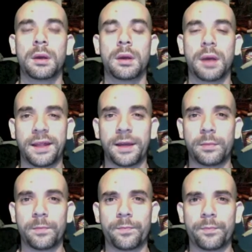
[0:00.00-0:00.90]
Hello,
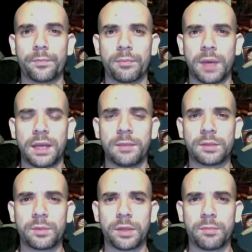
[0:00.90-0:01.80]
my name
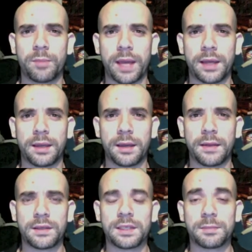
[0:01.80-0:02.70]
is William Beck,
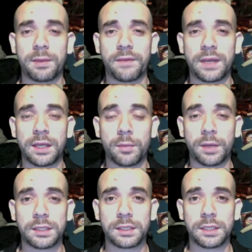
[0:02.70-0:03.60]
and this is my video
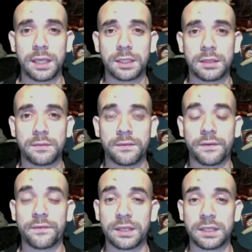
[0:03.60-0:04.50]
presentation for
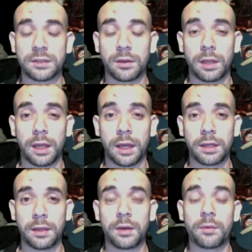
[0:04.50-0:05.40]
Physics
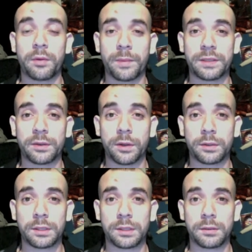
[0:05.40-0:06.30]
Online with Mr.
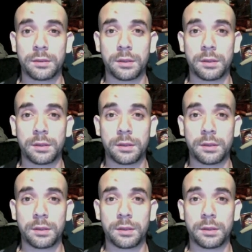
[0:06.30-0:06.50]
Oakson.